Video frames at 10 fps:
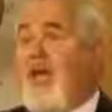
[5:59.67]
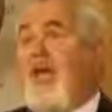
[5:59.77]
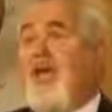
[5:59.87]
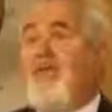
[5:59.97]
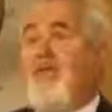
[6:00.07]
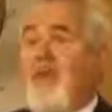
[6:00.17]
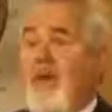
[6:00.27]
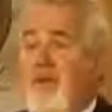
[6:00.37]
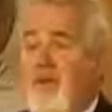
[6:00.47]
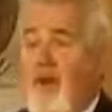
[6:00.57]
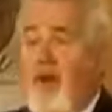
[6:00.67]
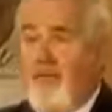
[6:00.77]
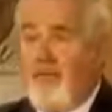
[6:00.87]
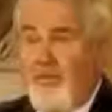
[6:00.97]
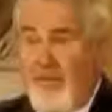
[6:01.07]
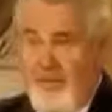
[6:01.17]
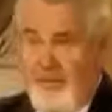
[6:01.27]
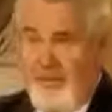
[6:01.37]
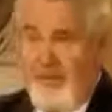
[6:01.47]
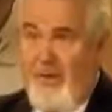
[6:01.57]
in favor of
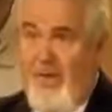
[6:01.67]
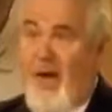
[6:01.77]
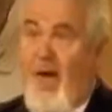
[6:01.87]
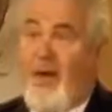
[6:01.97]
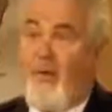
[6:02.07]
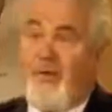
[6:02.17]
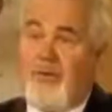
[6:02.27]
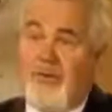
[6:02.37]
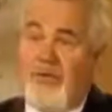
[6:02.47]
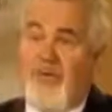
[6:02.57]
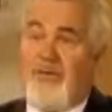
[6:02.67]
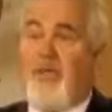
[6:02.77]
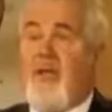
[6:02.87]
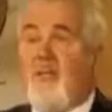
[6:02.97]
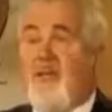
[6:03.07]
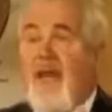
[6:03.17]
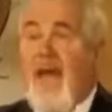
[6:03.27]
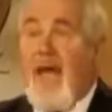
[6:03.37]
this. I would suggest that it be